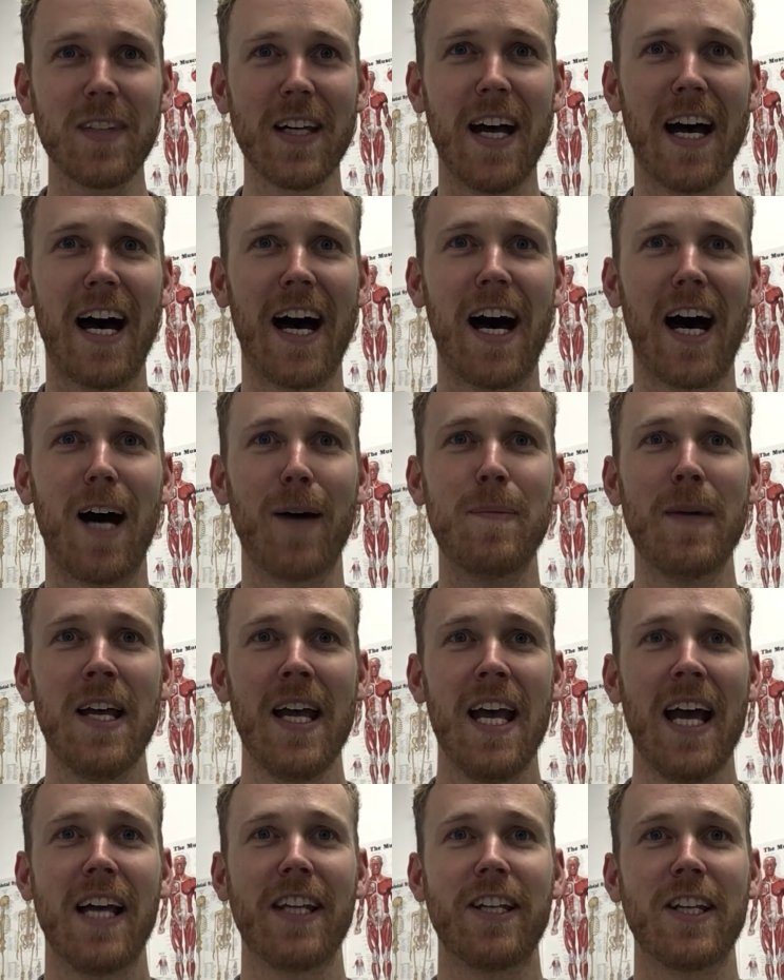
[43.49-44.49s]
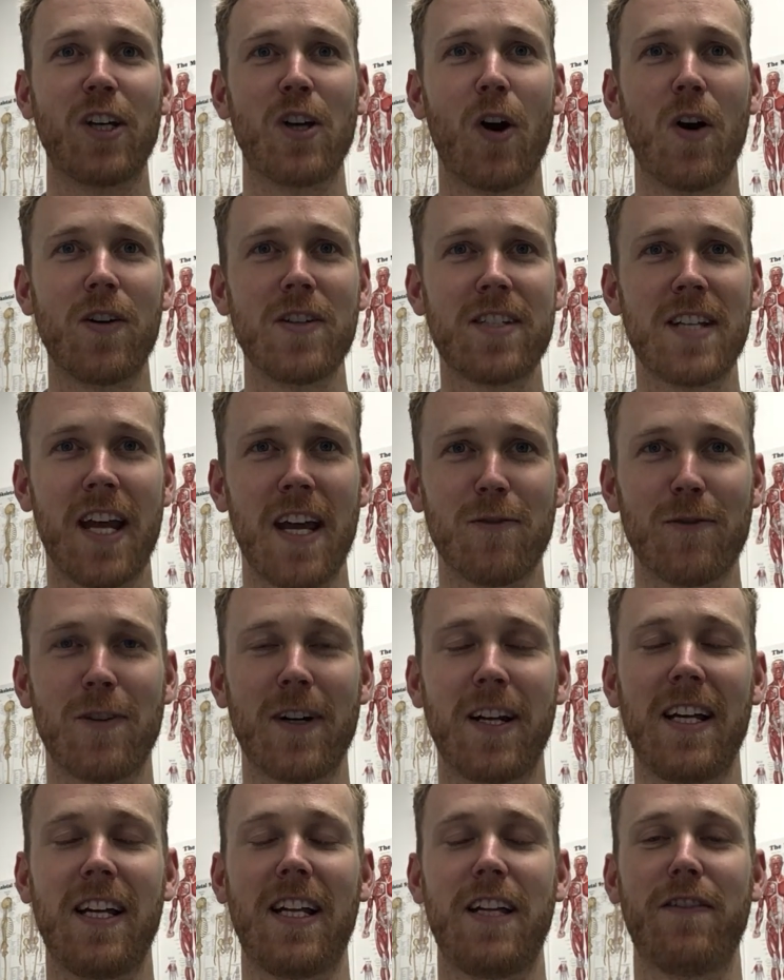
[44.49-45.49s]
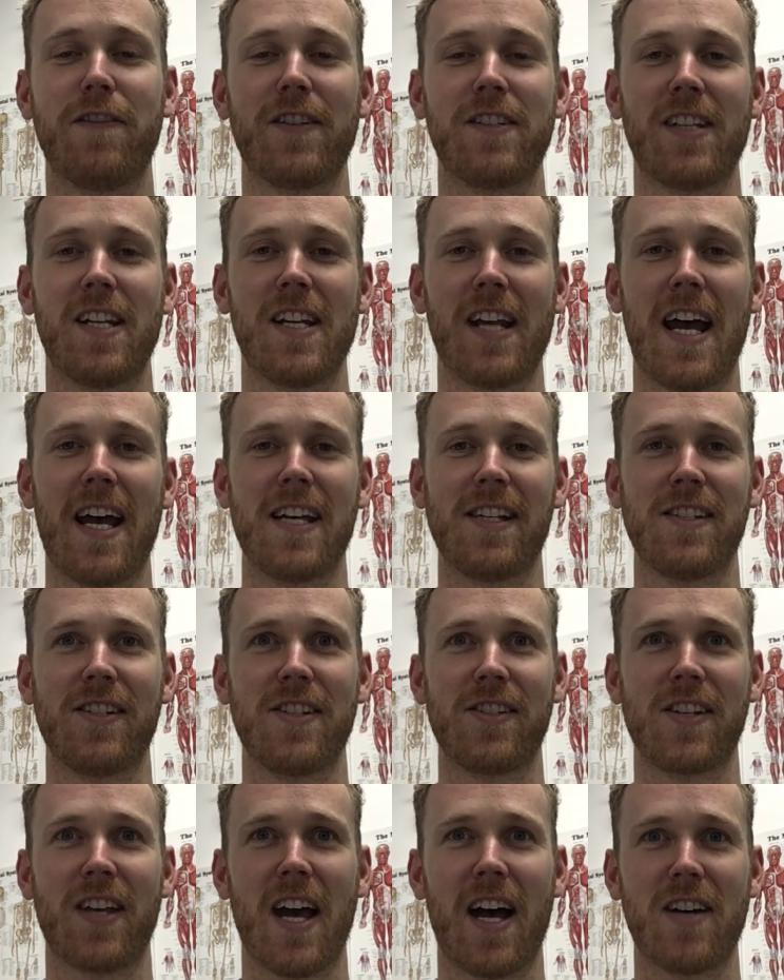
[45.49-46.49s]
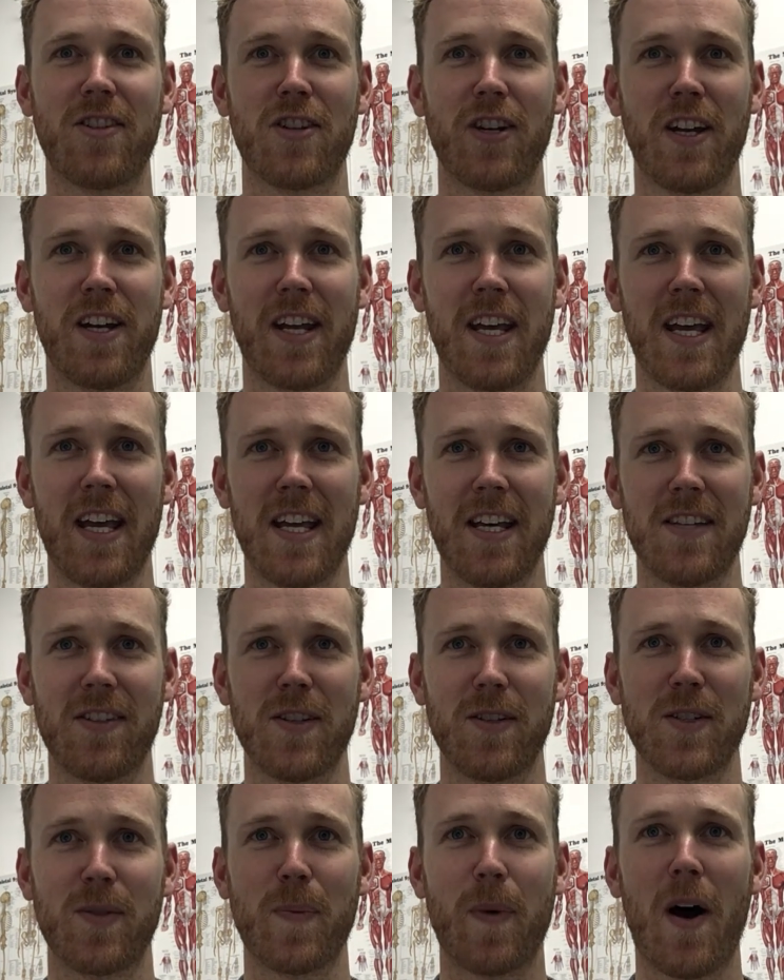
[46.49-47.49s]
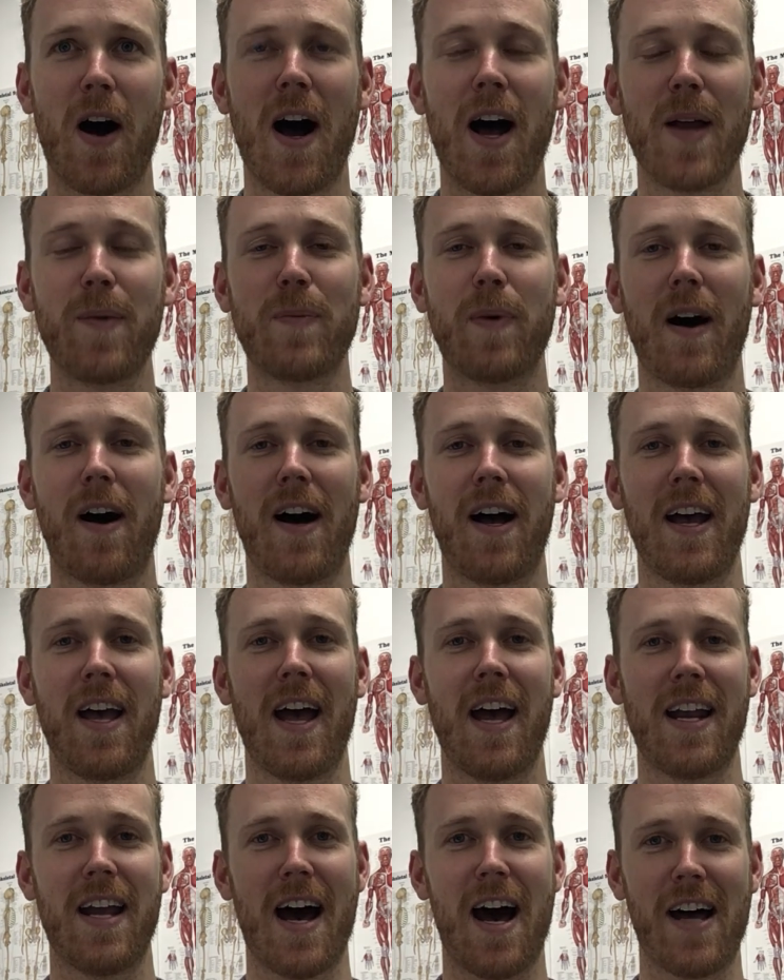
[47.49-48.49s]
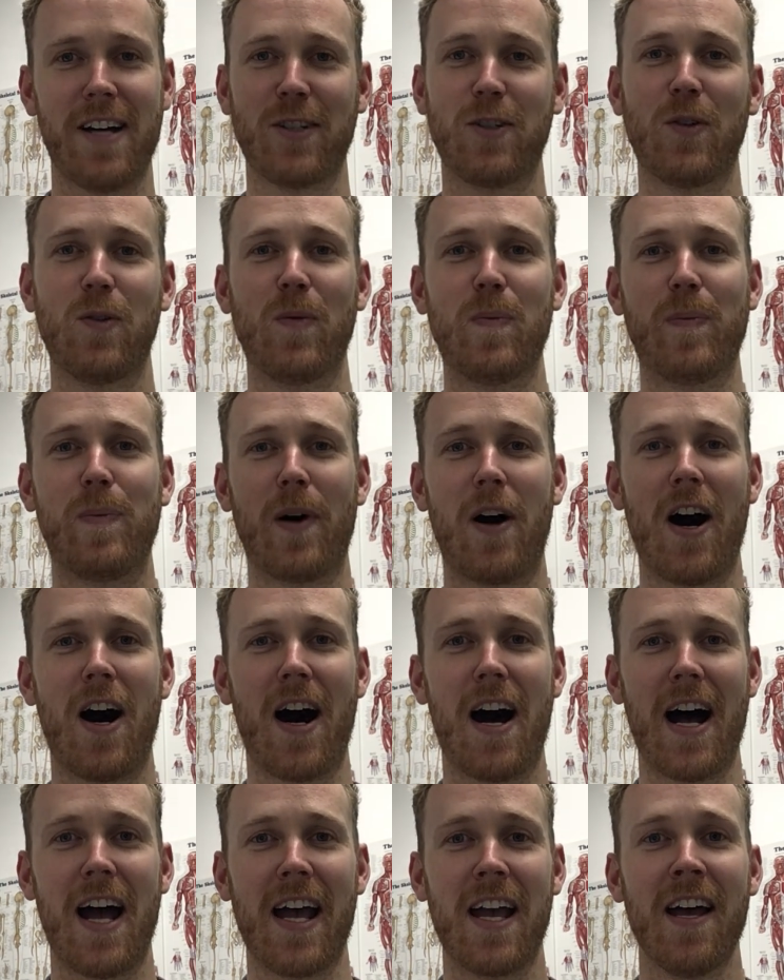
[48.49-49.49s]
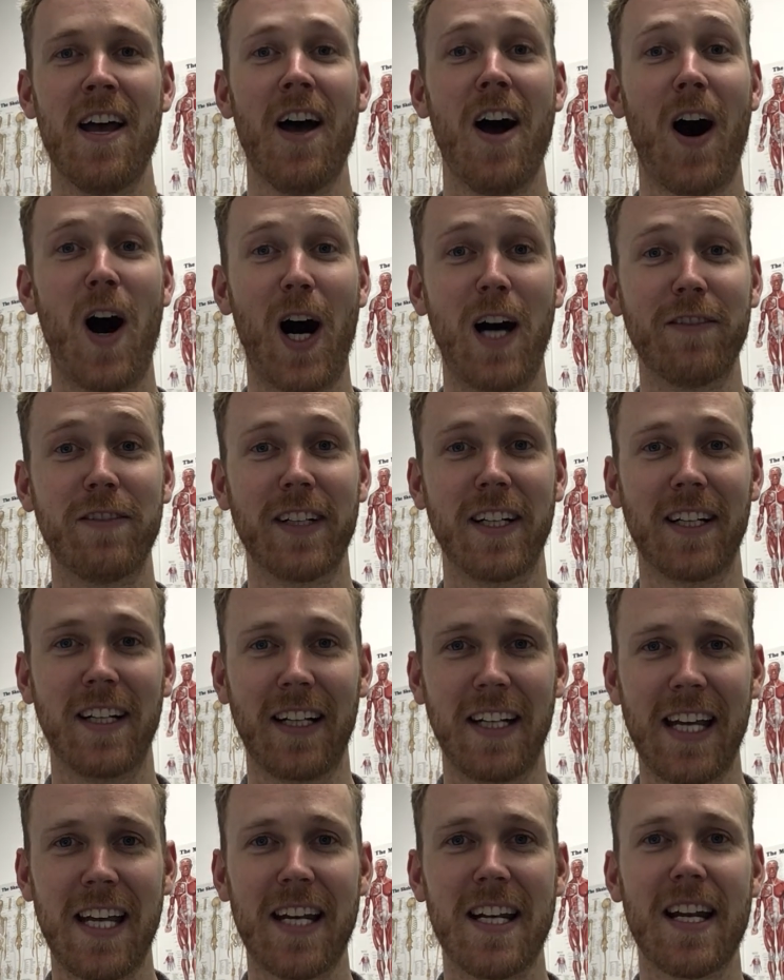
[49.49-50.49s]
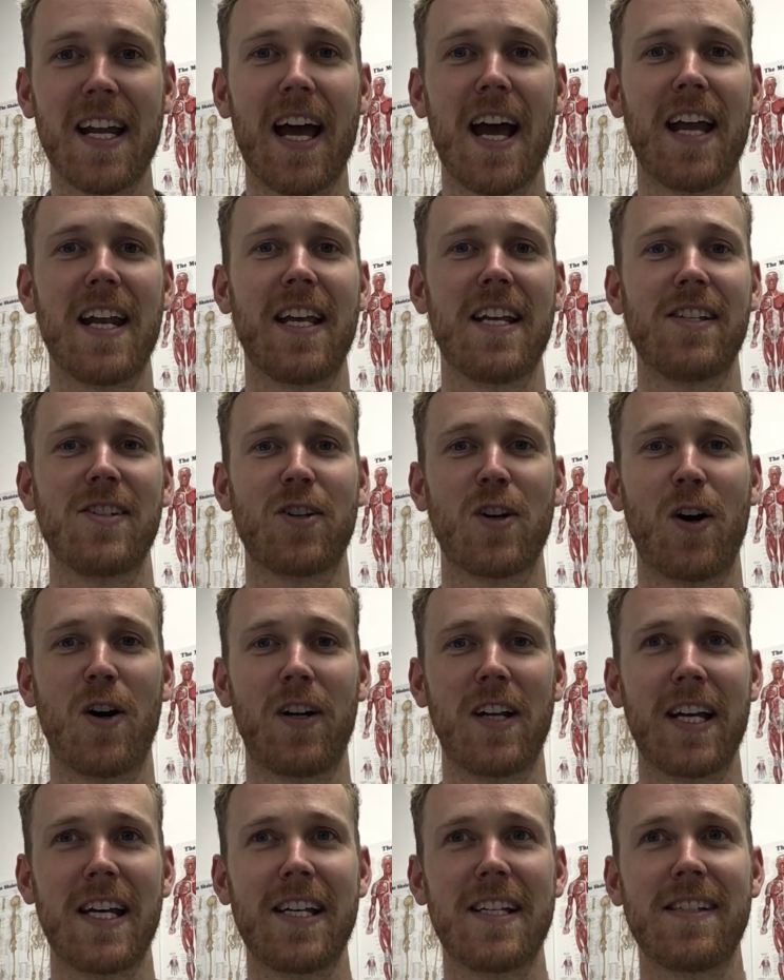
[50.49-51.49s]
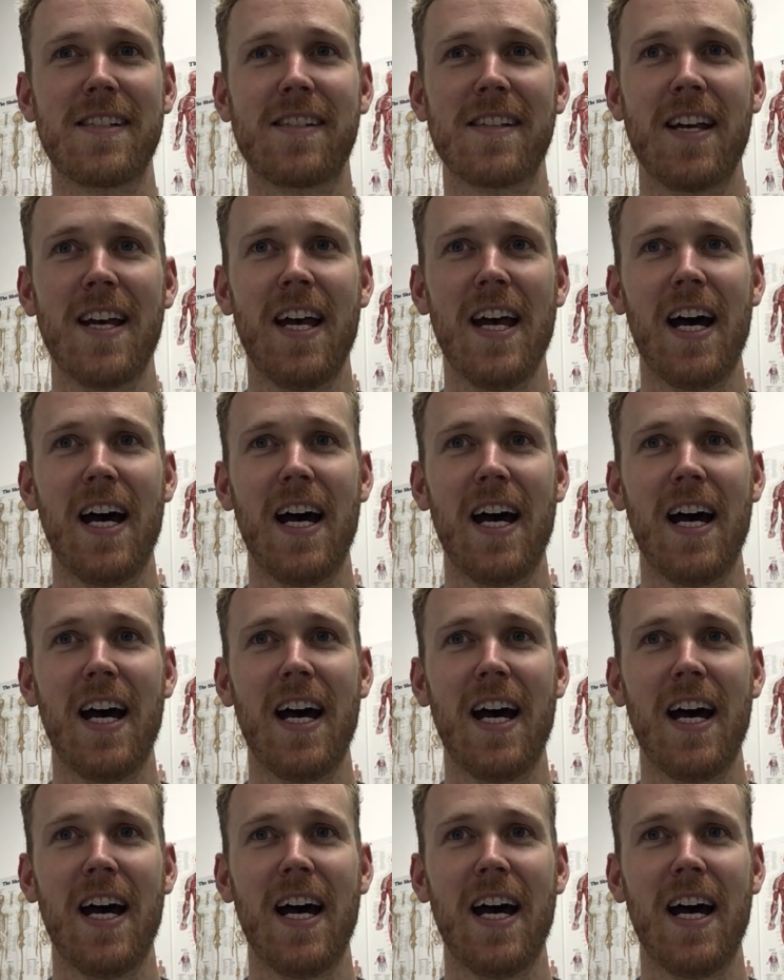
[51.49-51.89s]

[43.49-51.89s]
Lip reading: And the content really for today's discussion is inspired by an article by Ivan Lin and his colleagues.